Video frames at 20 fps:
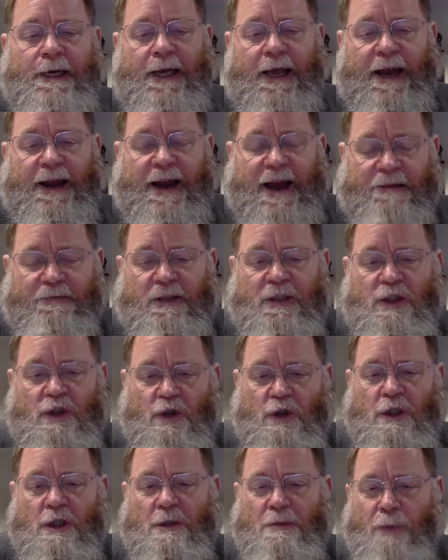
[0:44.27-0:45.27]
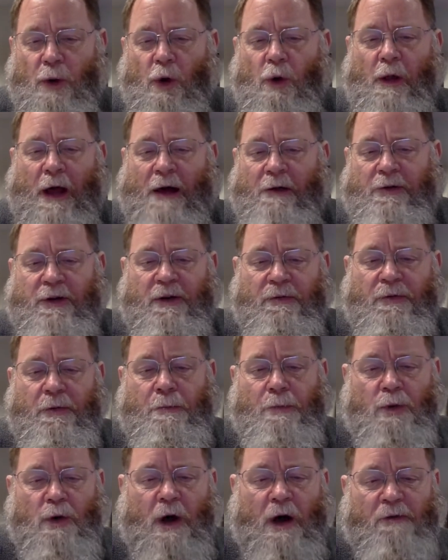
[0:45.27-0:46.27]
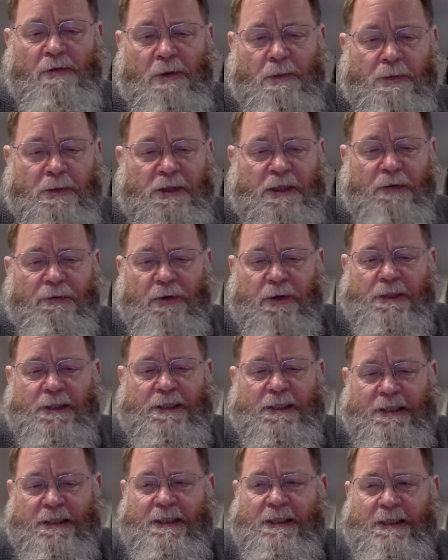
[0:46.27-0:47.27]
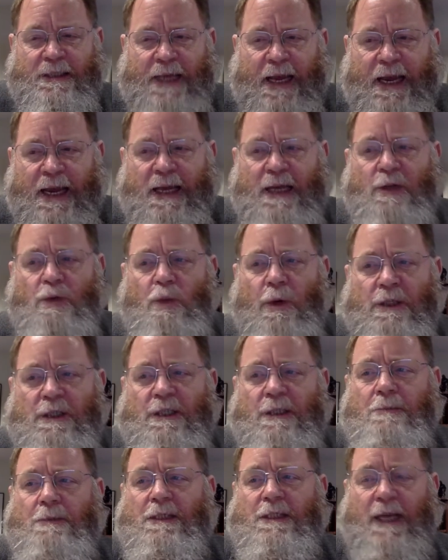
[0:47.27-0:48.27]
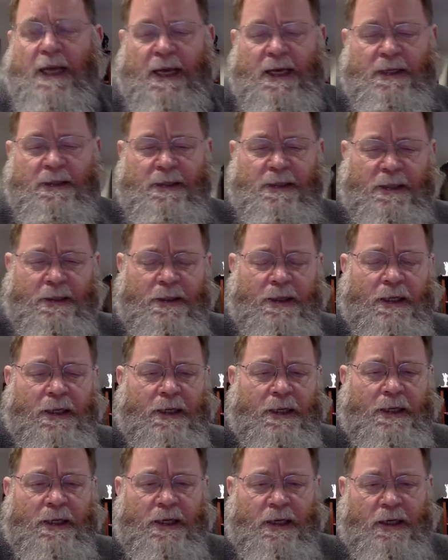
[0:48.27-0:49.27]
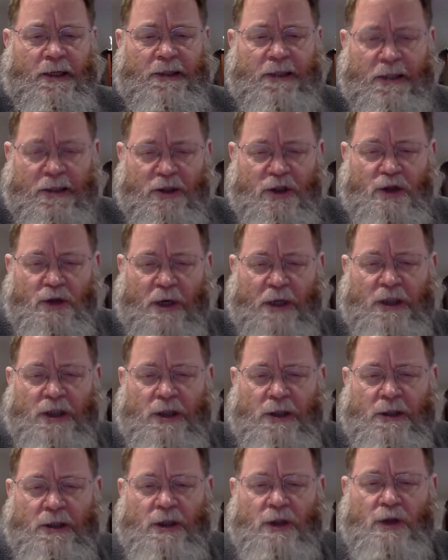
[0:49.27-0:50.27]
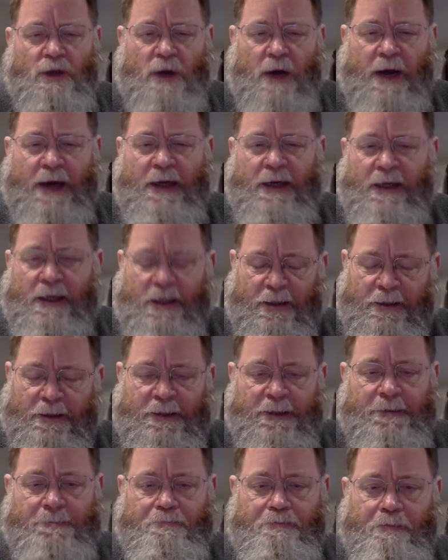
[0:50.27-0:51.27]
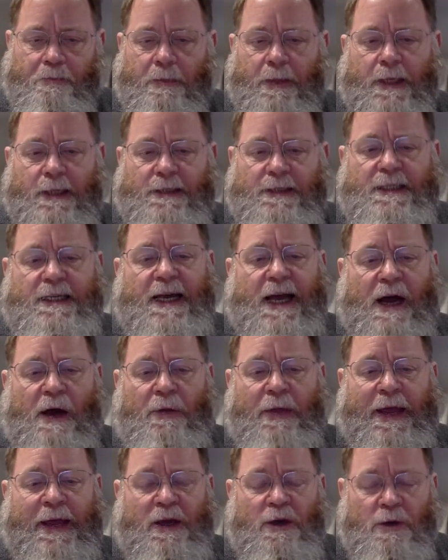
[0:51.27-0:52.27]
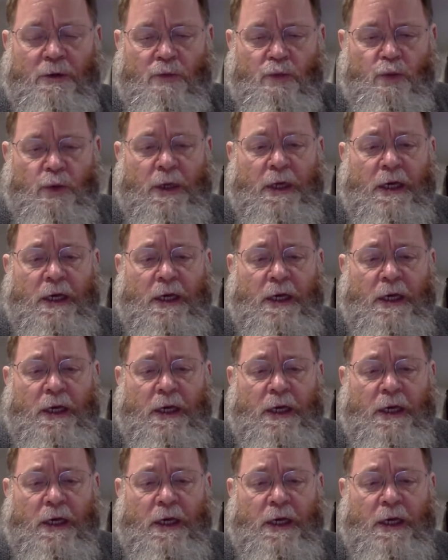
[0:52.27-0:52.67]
and have the students pull out different proverbs, different saying, wisdom sayings and instructions, and trying to see how they could